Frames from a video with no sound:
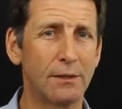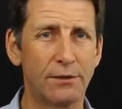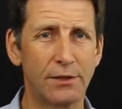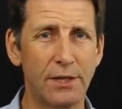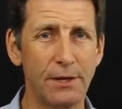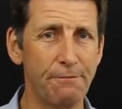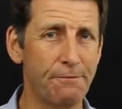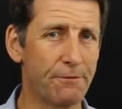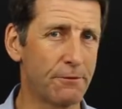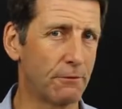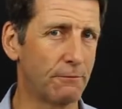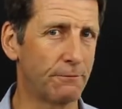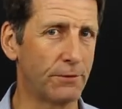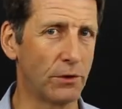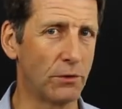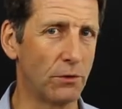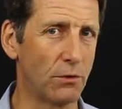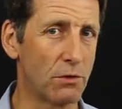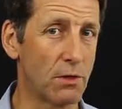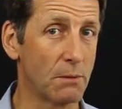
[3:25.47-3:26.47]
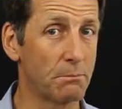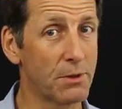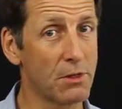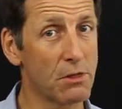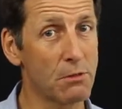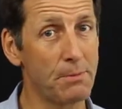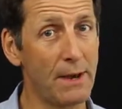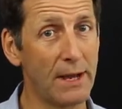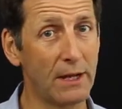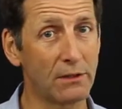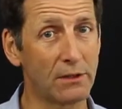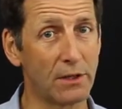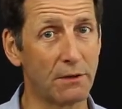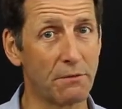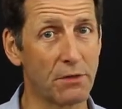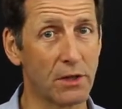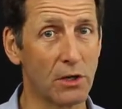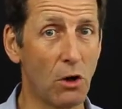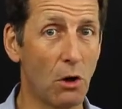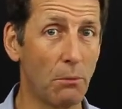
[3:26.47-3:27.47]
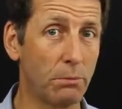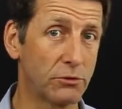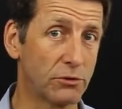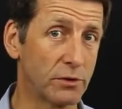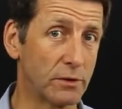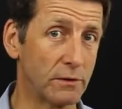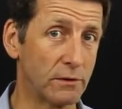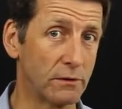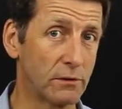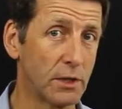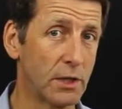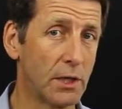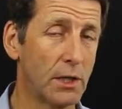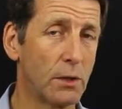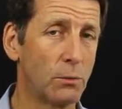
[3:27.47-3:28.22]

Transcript: different views and perspectives and options,